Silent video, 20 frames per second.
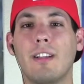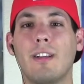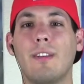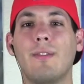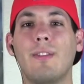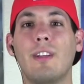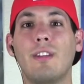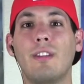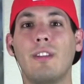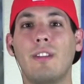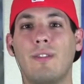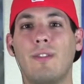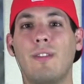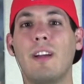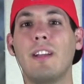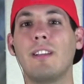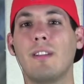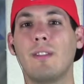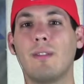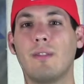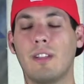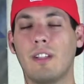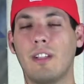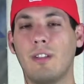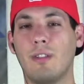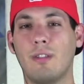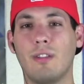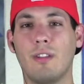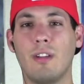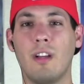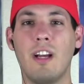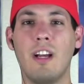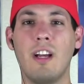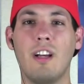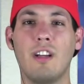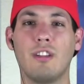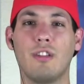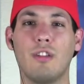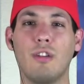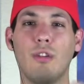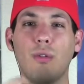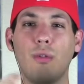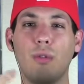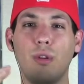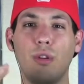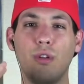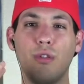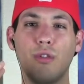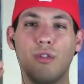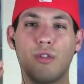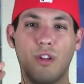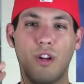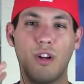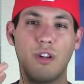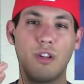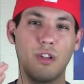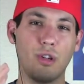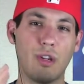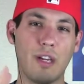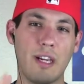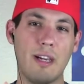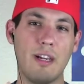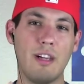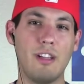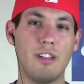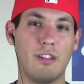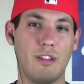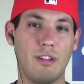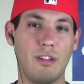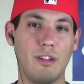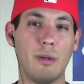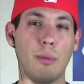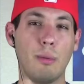of their defensive skills. So you start looking, and